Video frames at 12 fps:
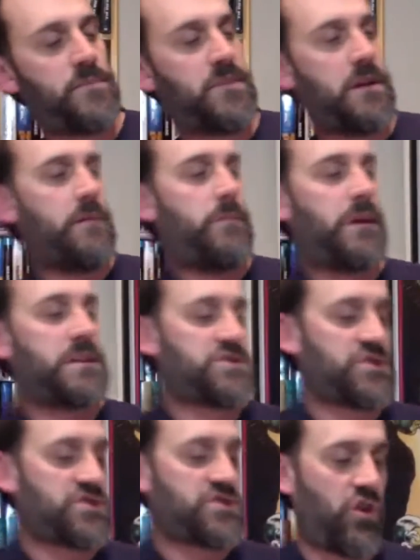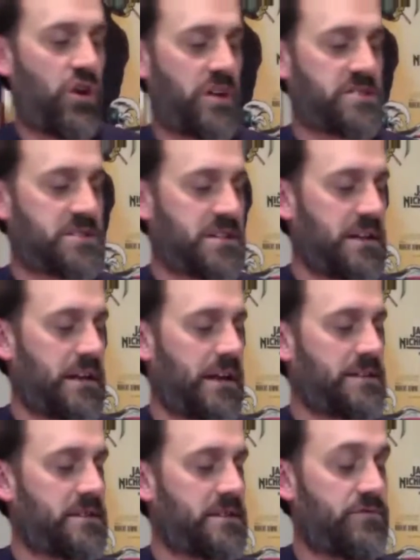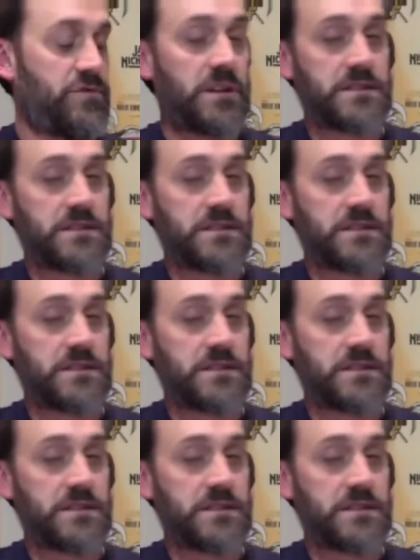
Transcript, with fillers: But it's just tossed in as if you can